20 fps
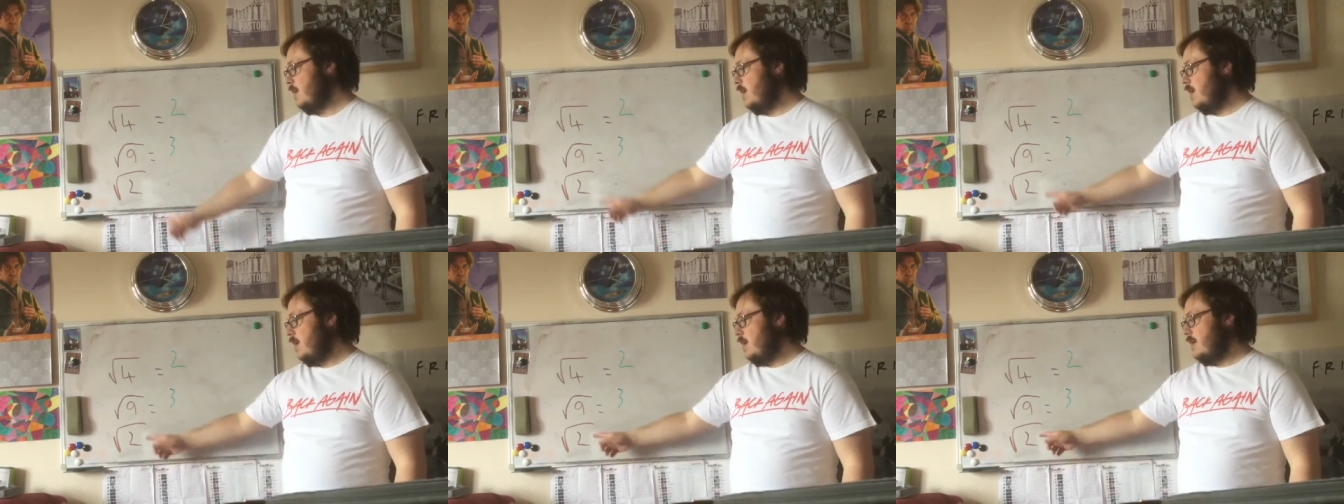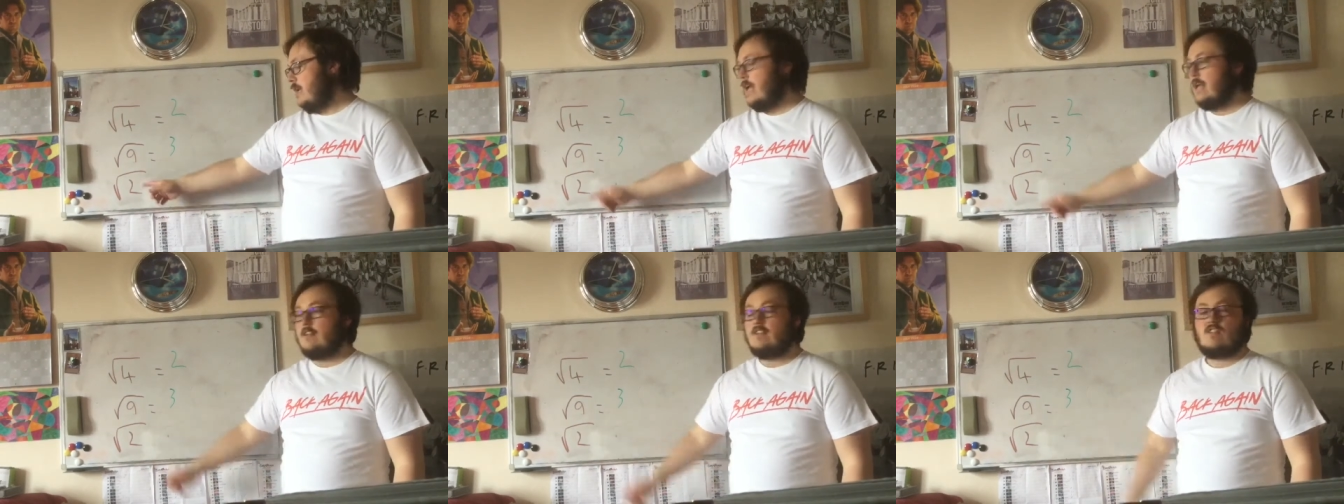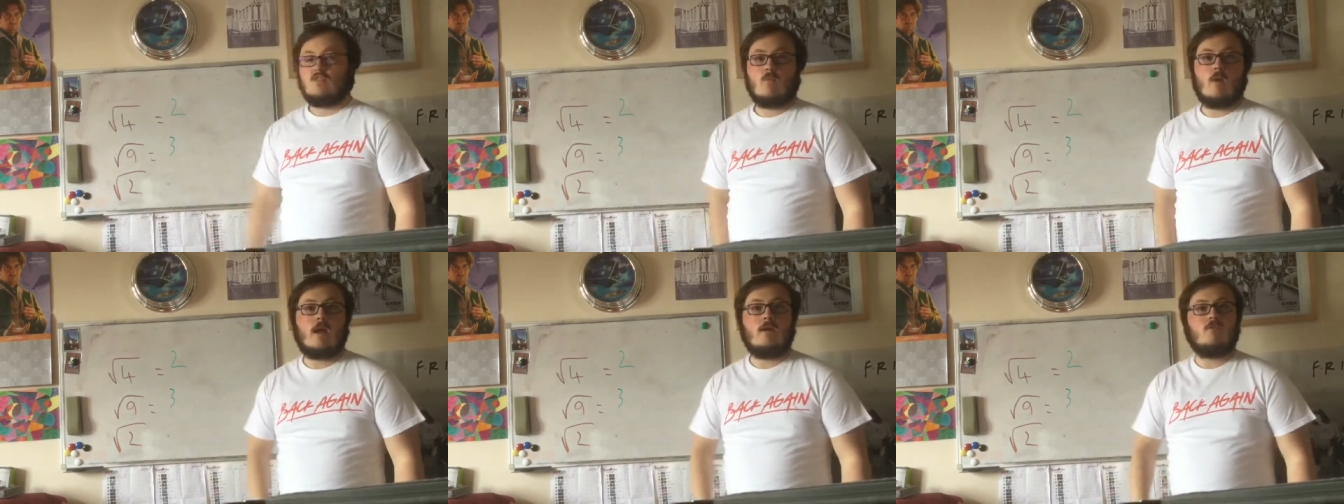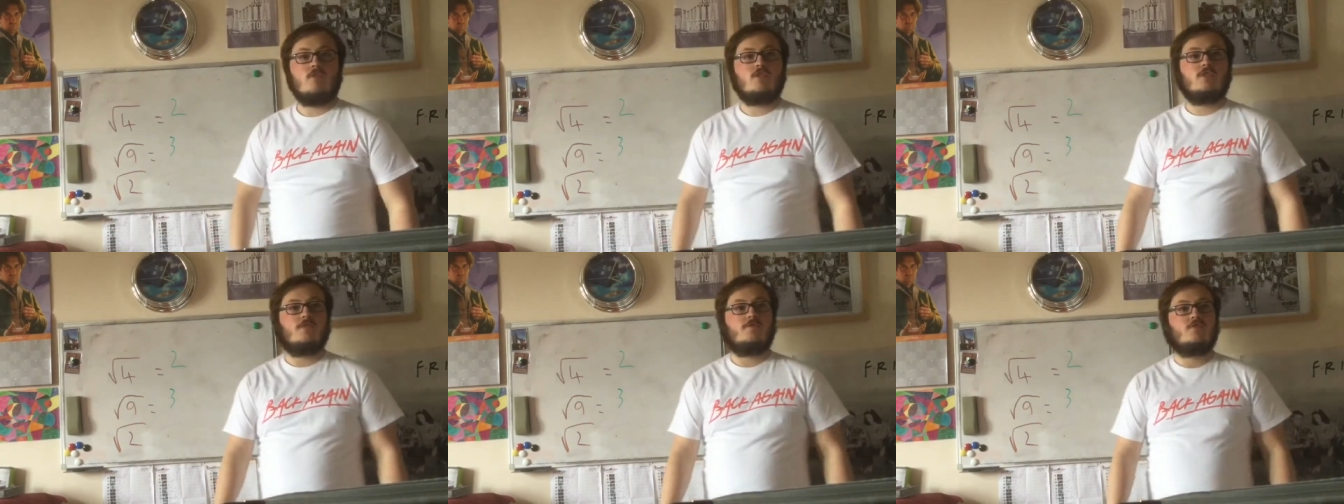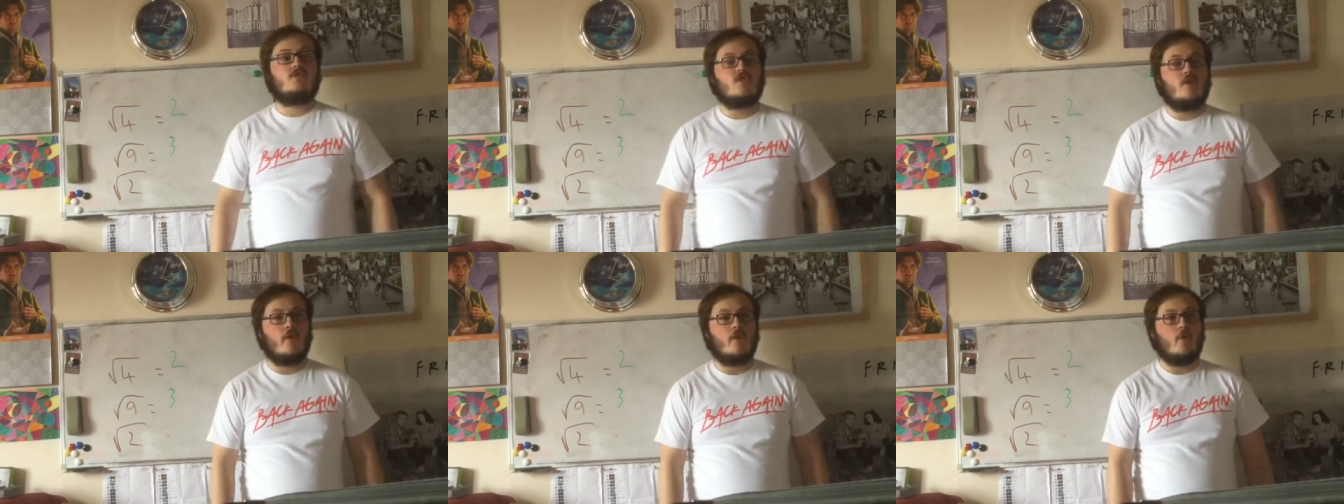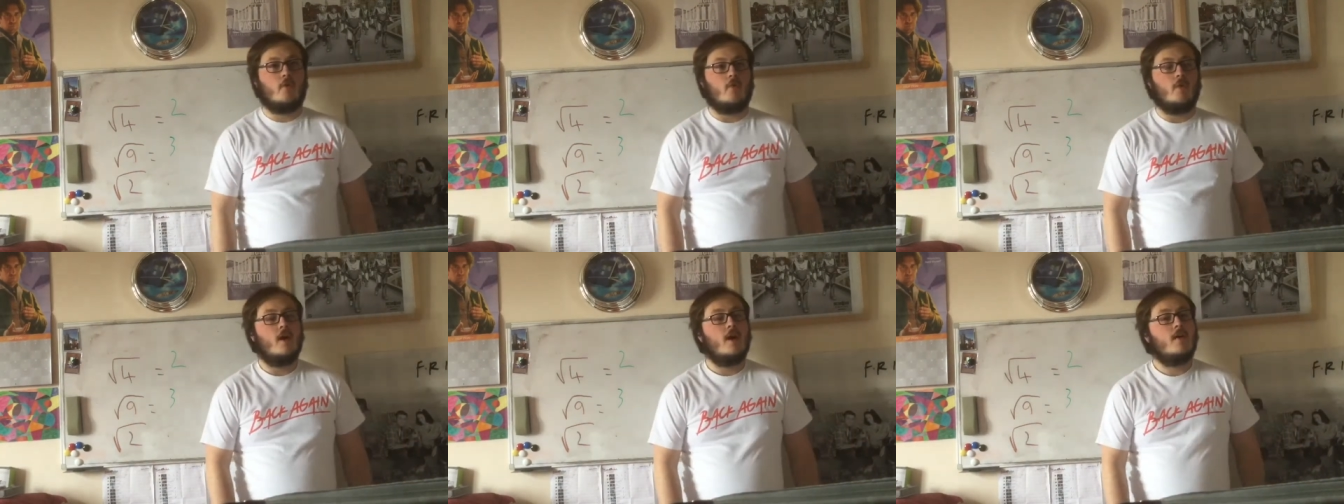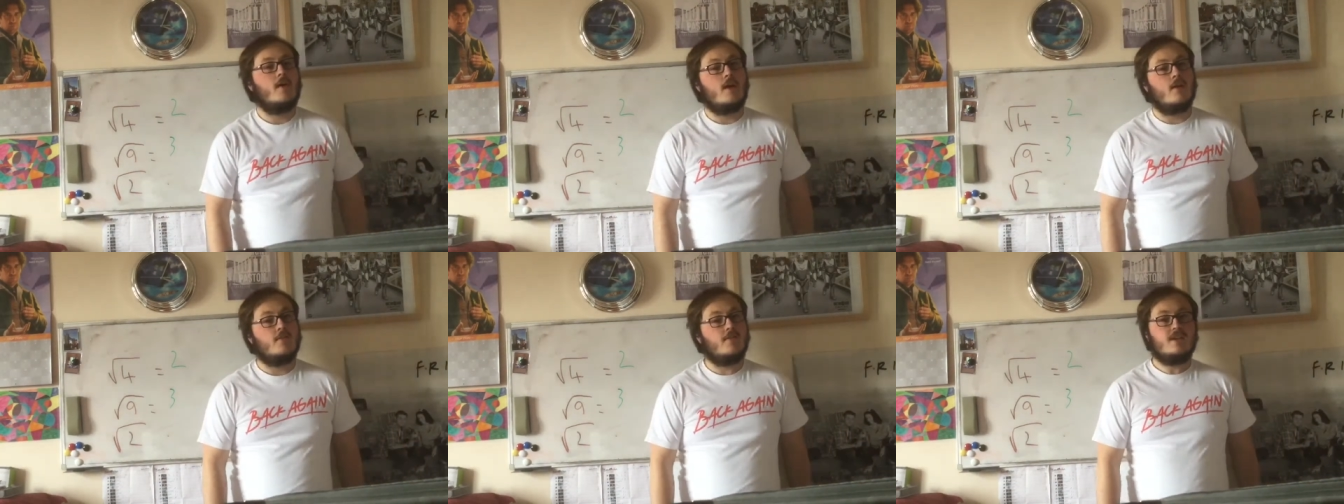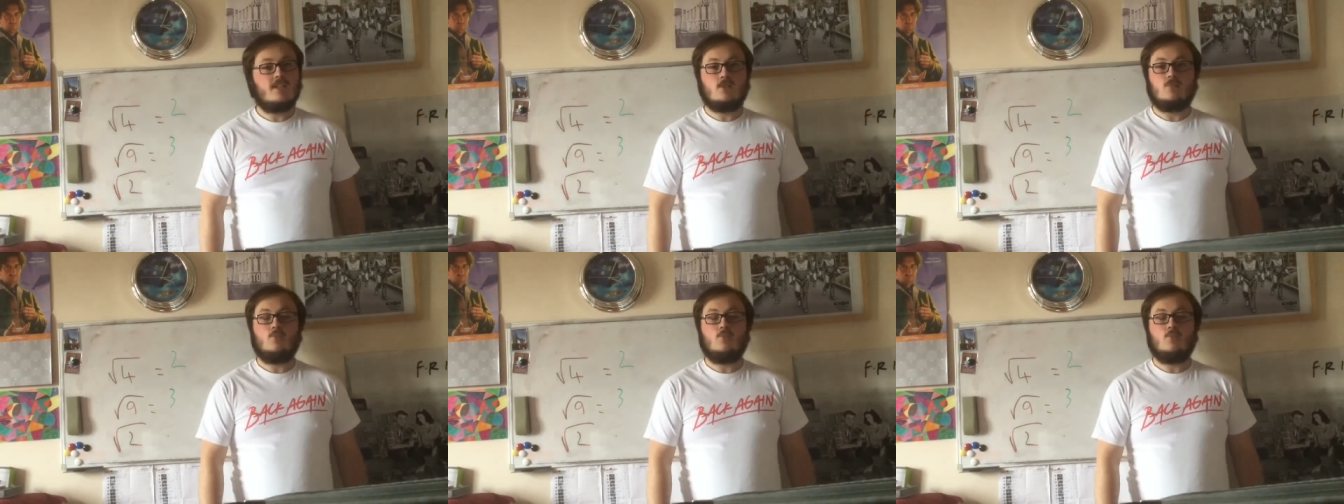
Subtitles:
Now the square root of 2. Now this will